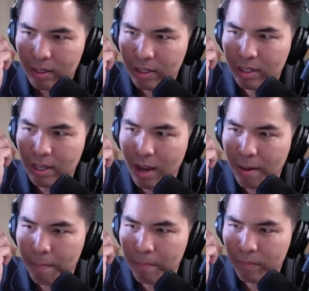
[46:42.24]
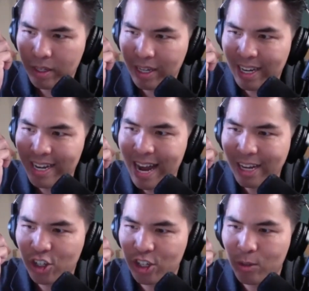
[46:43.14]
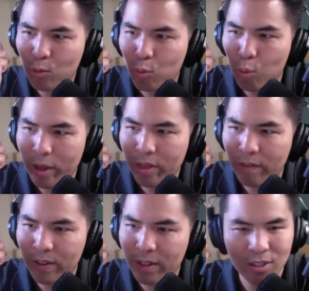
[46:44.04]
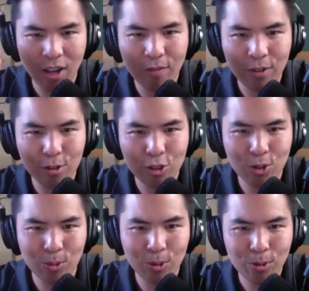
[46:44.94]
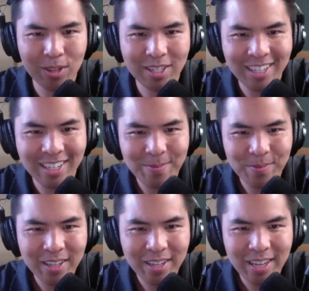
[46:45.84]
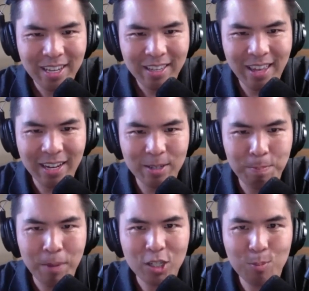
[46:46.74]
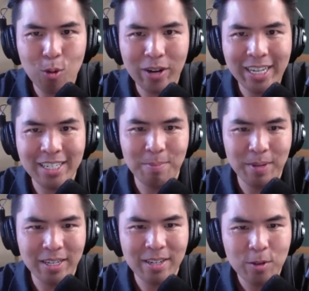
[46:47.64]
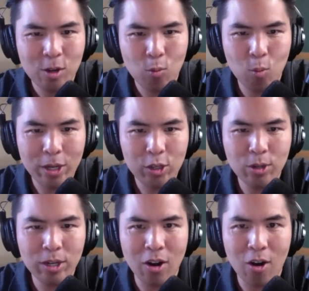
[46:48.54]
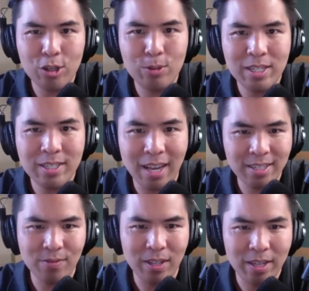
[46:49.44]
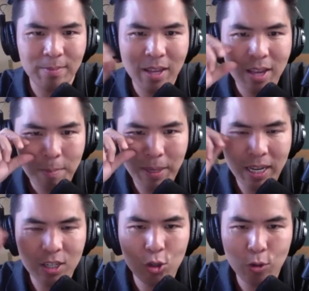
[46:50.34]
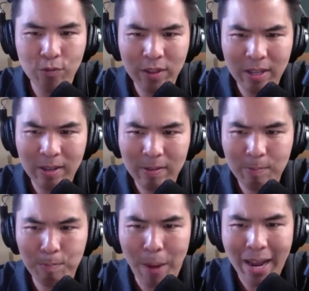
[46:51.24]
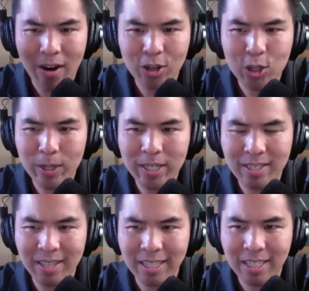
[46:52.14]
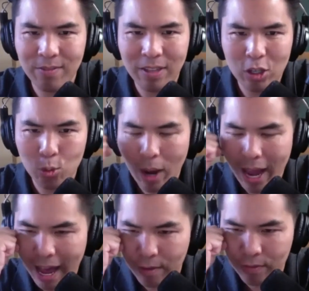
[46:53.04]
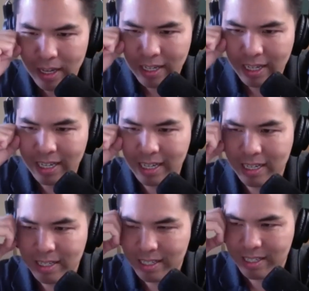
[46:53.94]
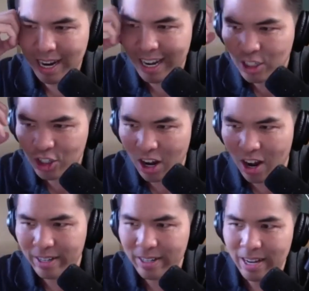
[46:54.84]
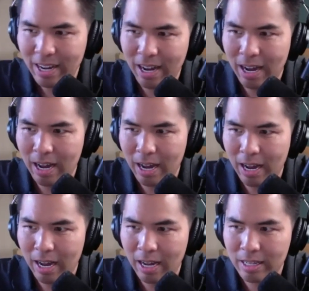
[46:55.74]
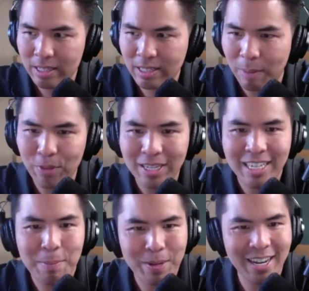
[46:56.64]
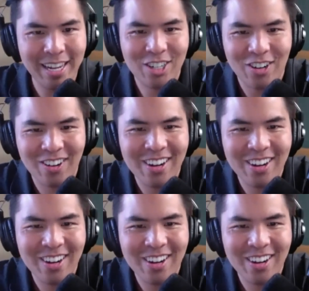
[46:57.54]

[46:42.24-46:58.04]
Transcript: some connection with the philosophical truths that is much more intimate when you can argue decisively because you've by arguing decisively you have touched on something deep in nature